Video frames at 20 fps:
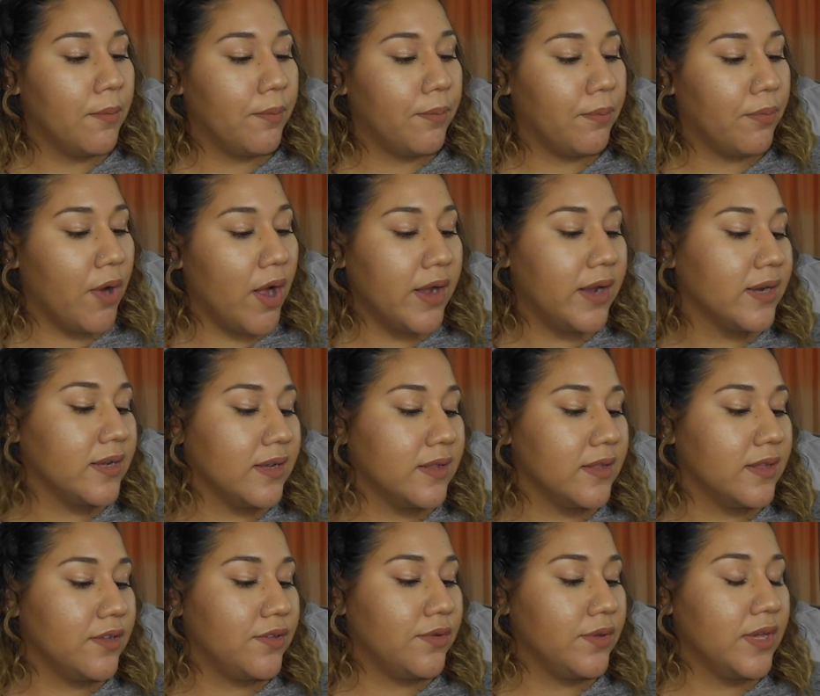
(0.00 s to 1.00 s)
product in
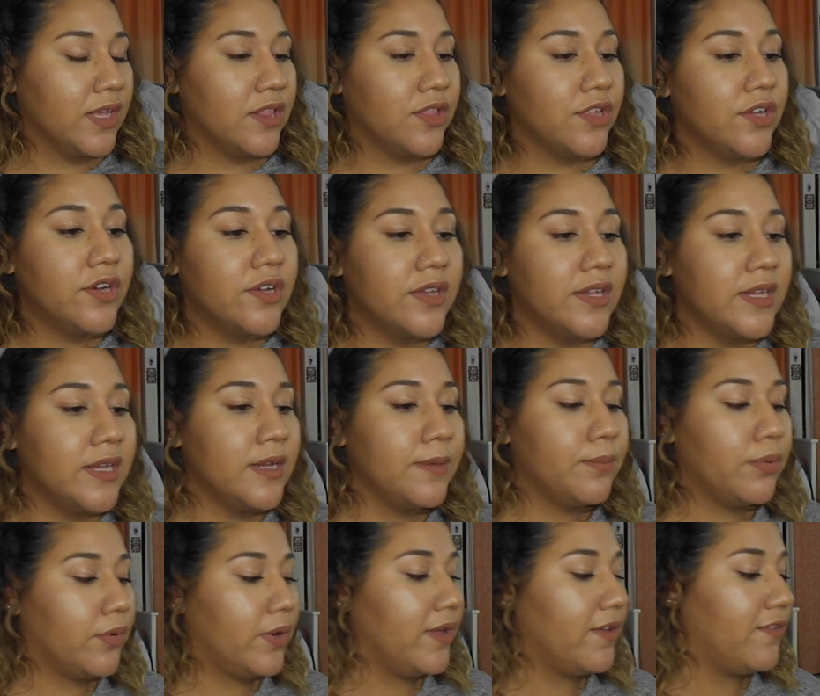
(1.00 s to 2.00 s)
this. You get
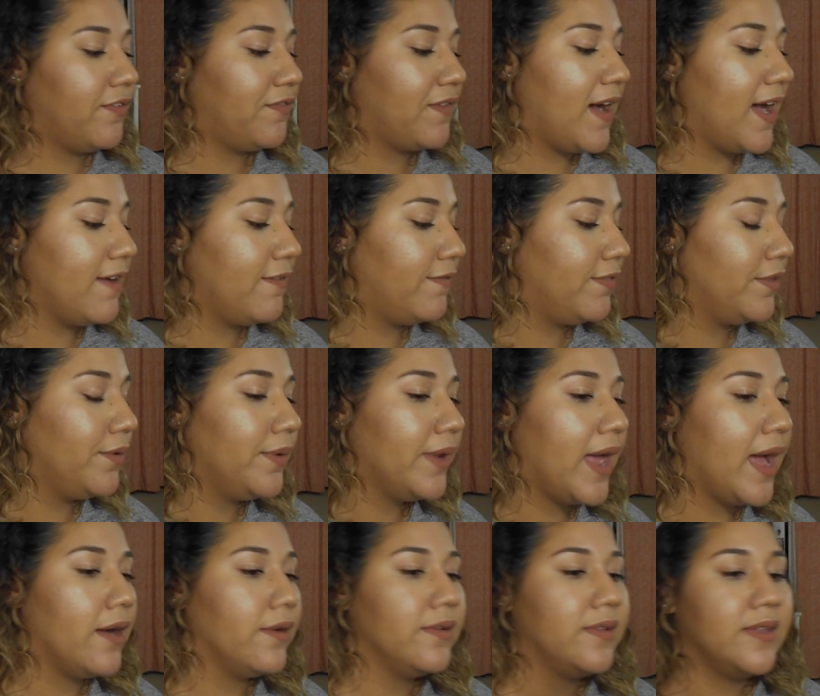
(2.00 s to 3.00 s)
13.5 fluid
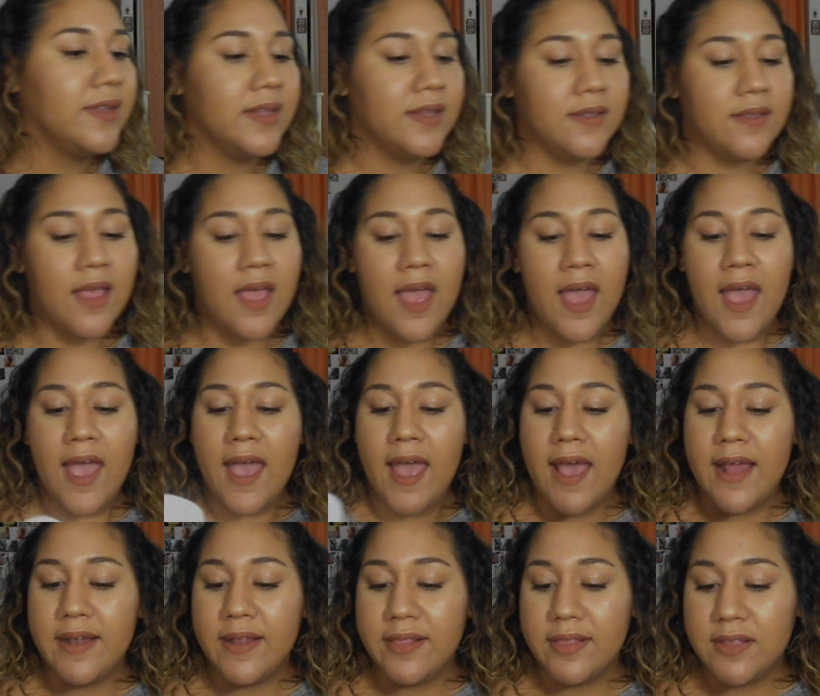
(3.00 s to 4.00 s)
ounces,
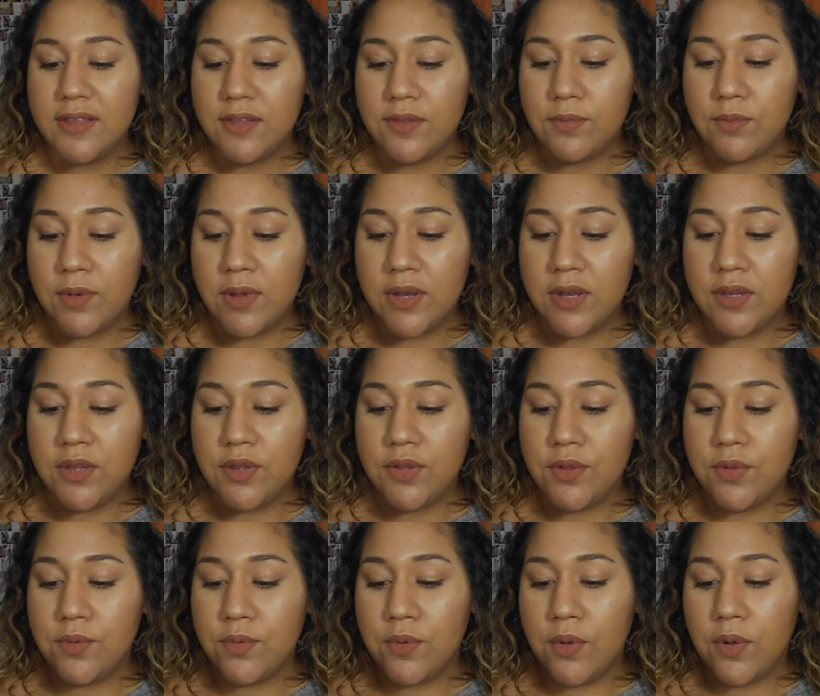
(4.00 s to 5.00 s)
and in this one
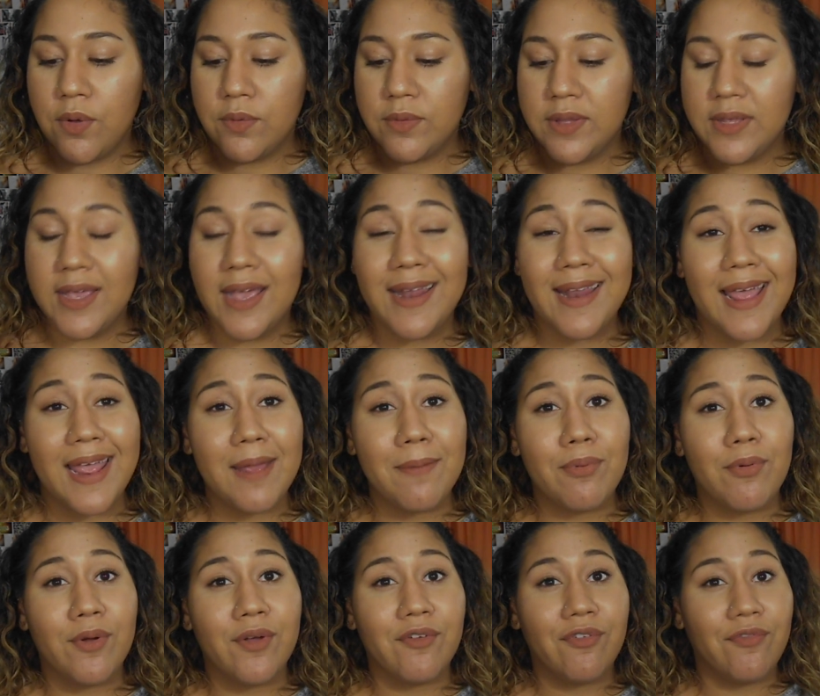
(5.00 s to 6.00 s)
you only get
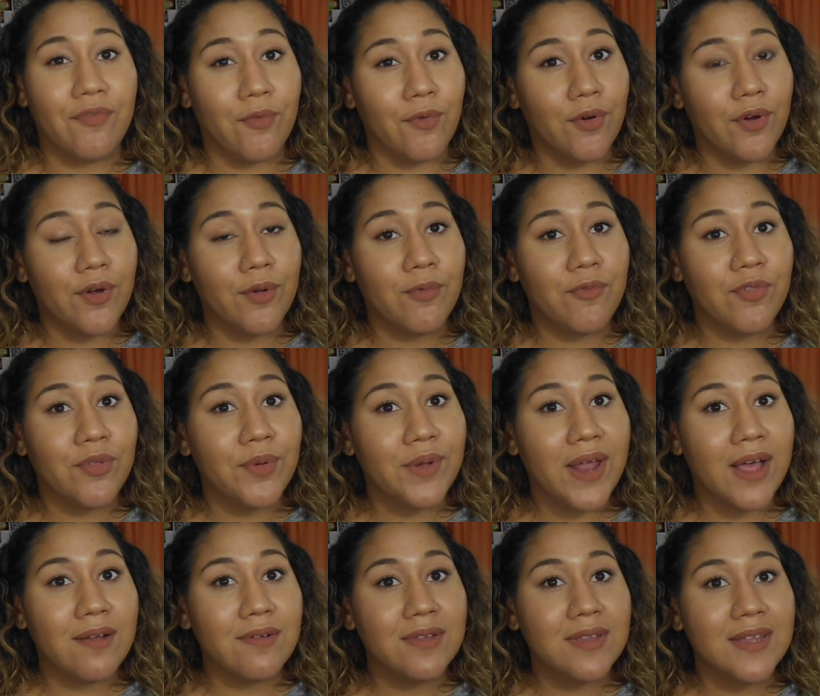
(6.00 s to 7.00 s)
8.4 fluid
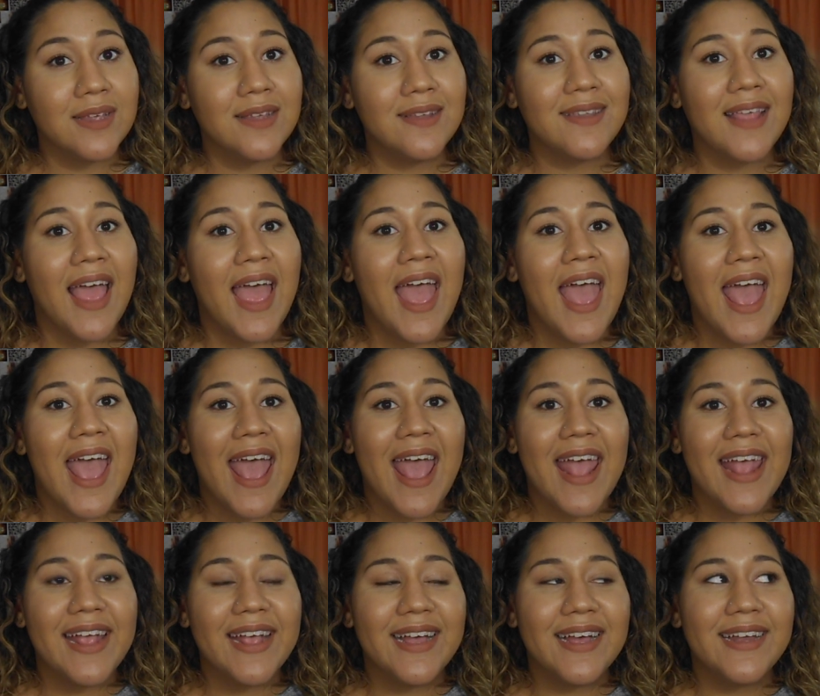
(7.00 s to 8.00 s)
ounces,
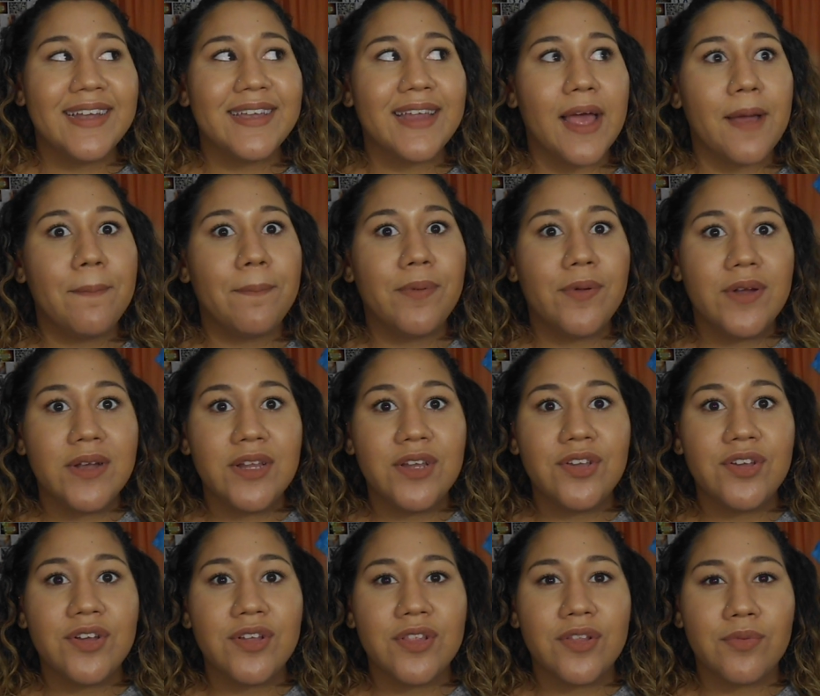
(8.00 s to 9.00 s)
and I'm pretty
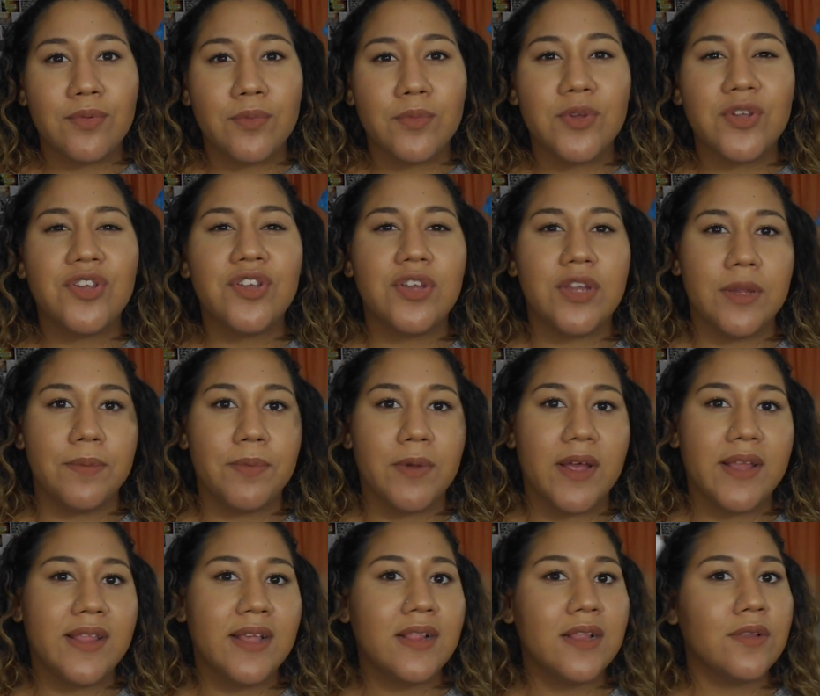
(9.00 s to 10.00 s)
sure this one was cheaper. I
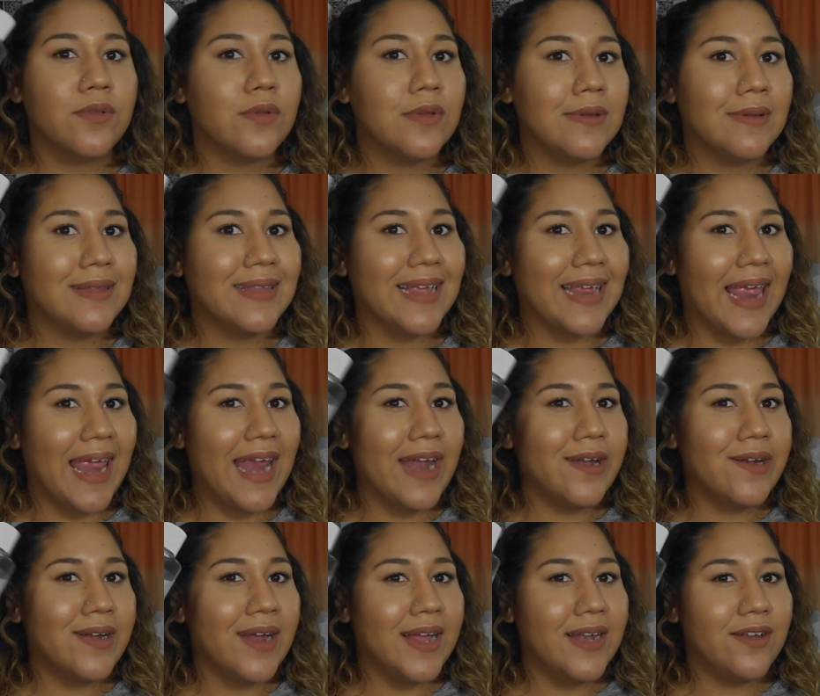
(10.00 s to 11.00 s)
think this one was like $8
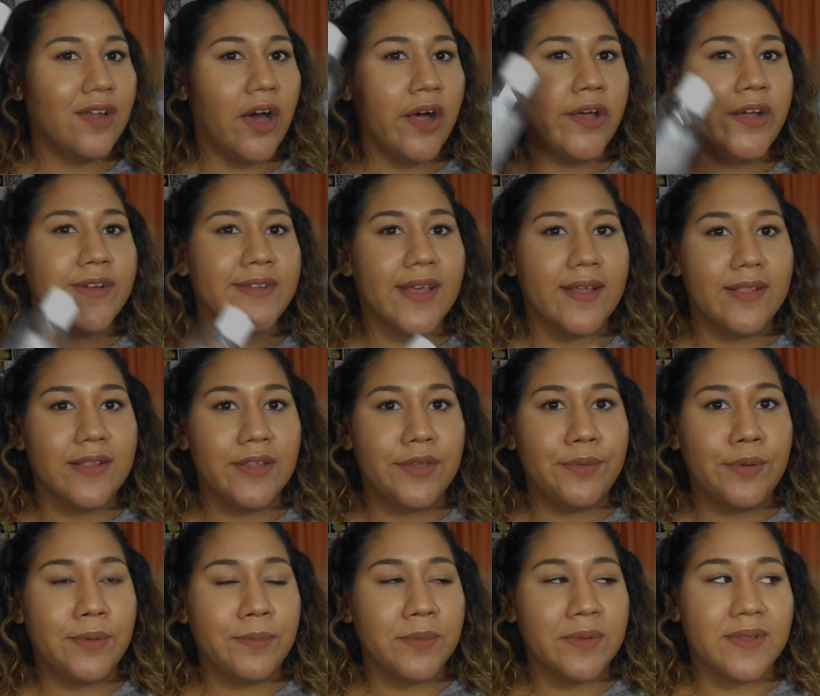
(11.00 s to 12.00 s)
or $9, and this
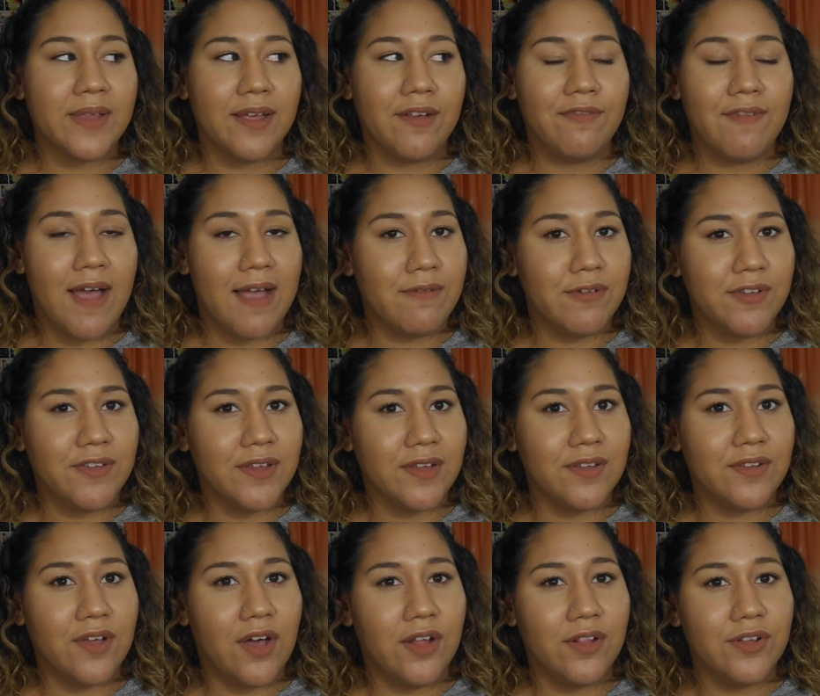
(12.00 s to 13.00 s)
one was like $5 or
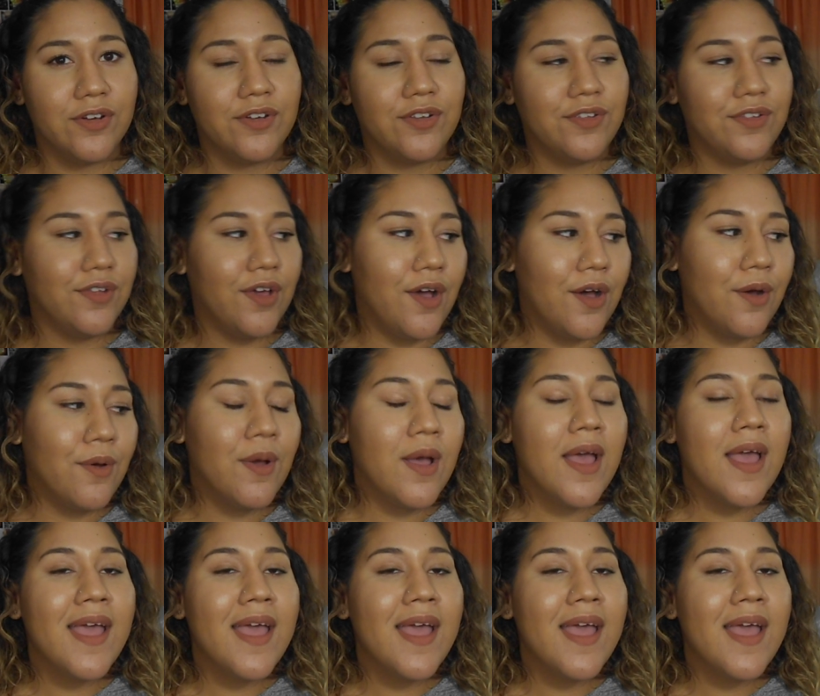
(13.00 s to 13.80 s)
$6. So